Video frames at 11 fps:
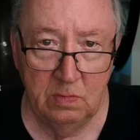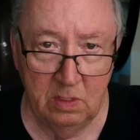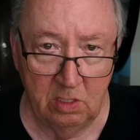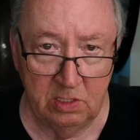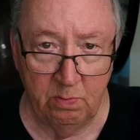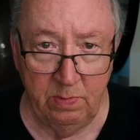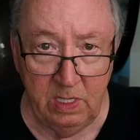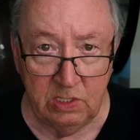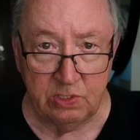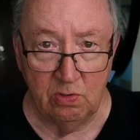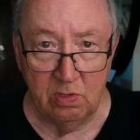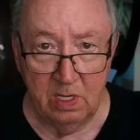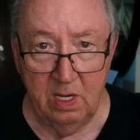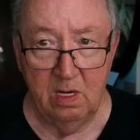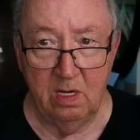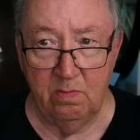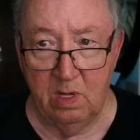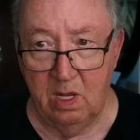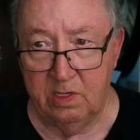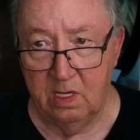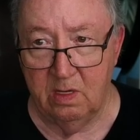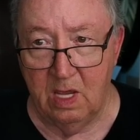There's a meat store here in
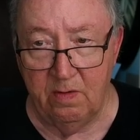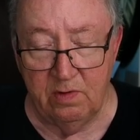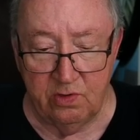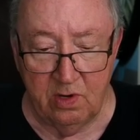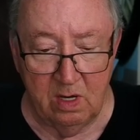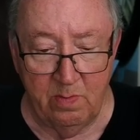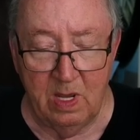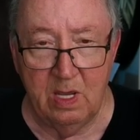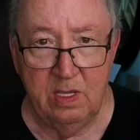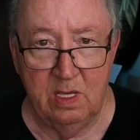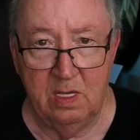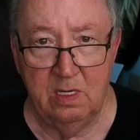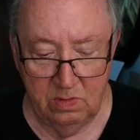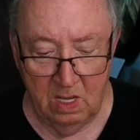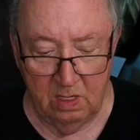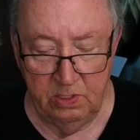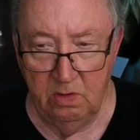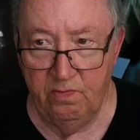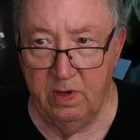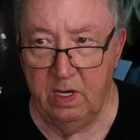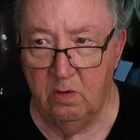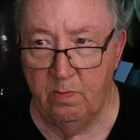Manta. I haven't tried them out yet. I'll do a
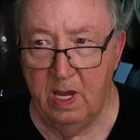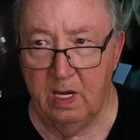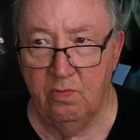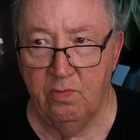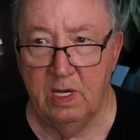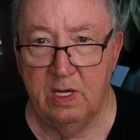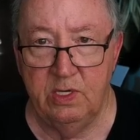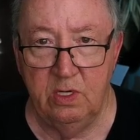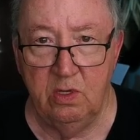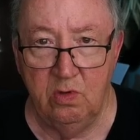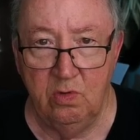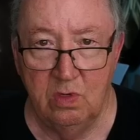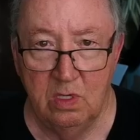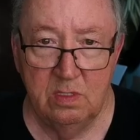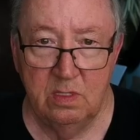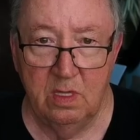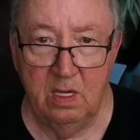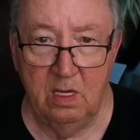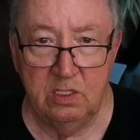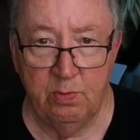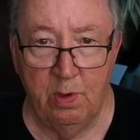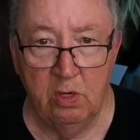video about it when I do. They
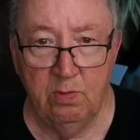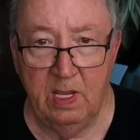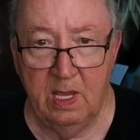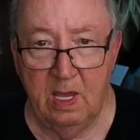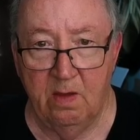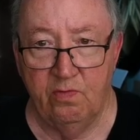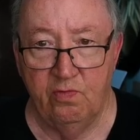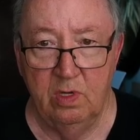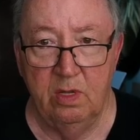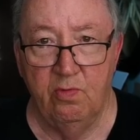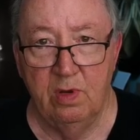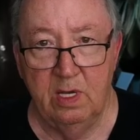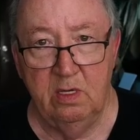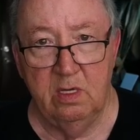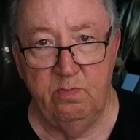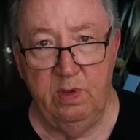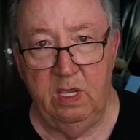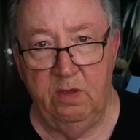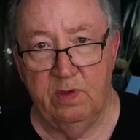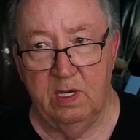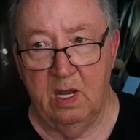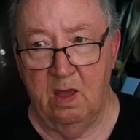supposedly have really, really good
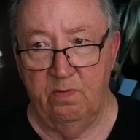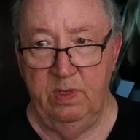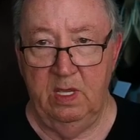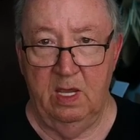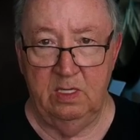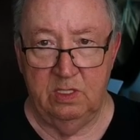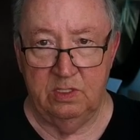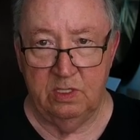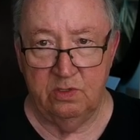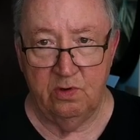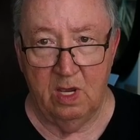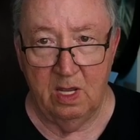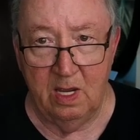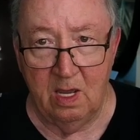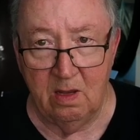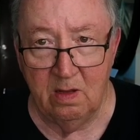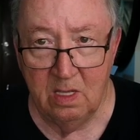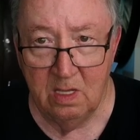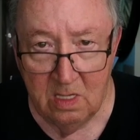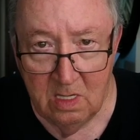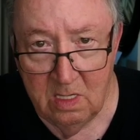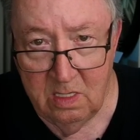beef, and I'll be anxious to try it out
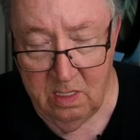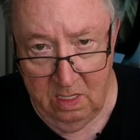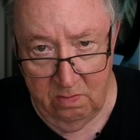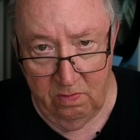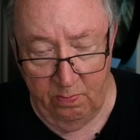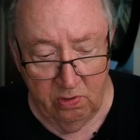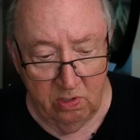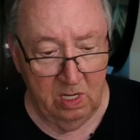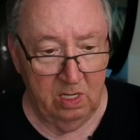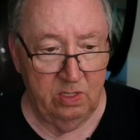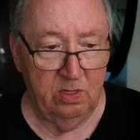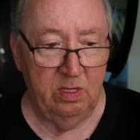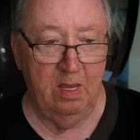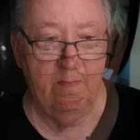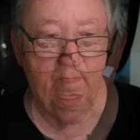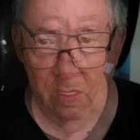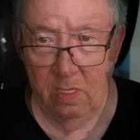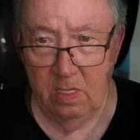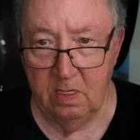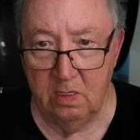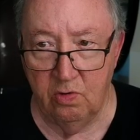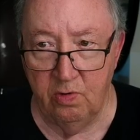and report it to you.
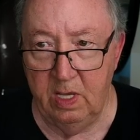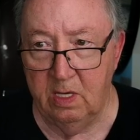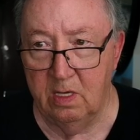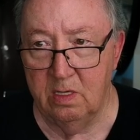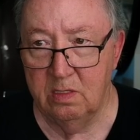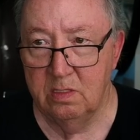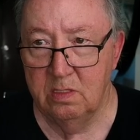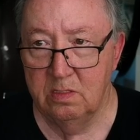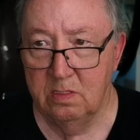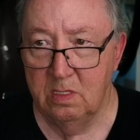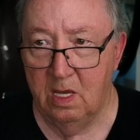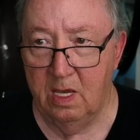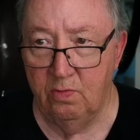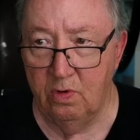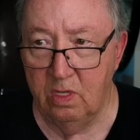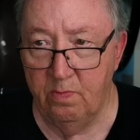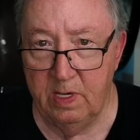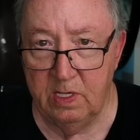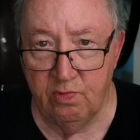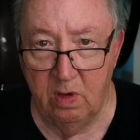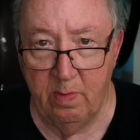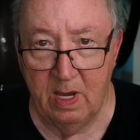In Cuenca, I had one of the best
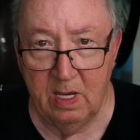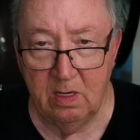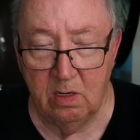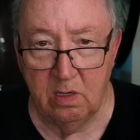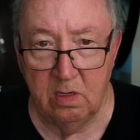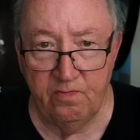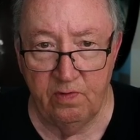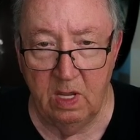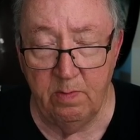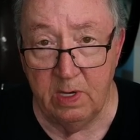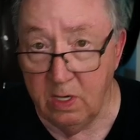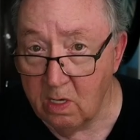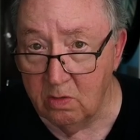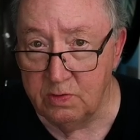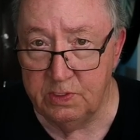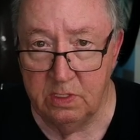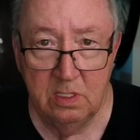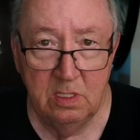ribeye or filet mignons